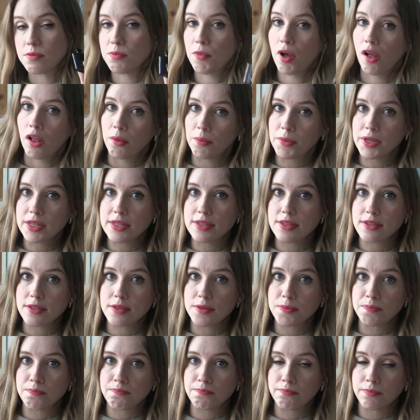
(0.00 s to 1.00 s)
some
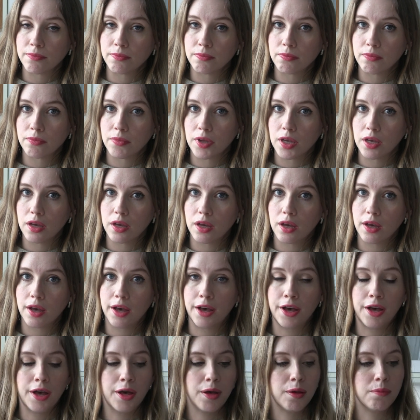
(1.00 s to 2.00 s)
almonds,
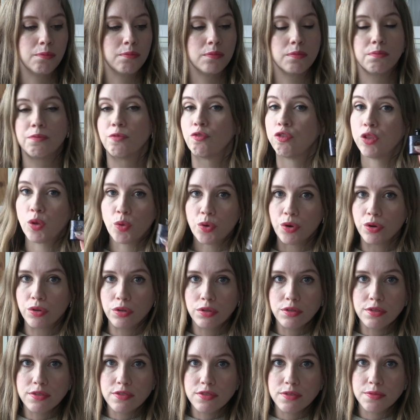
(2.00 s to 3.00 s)

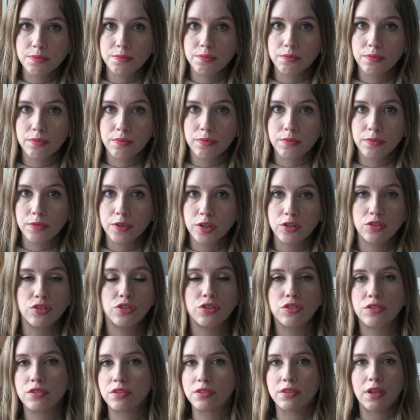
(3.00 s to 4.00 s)
florals. There's
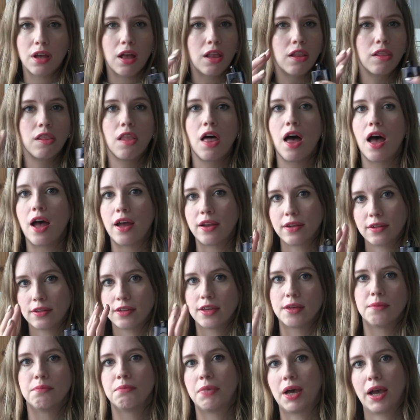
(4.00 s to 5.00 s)
just a lot
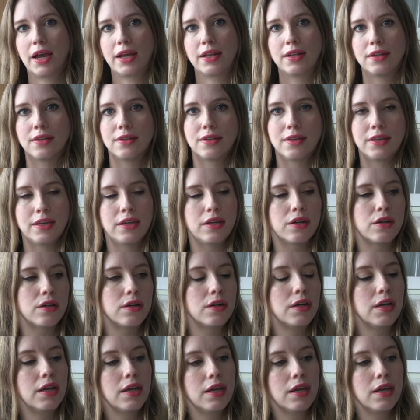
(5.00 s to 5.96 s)
combined here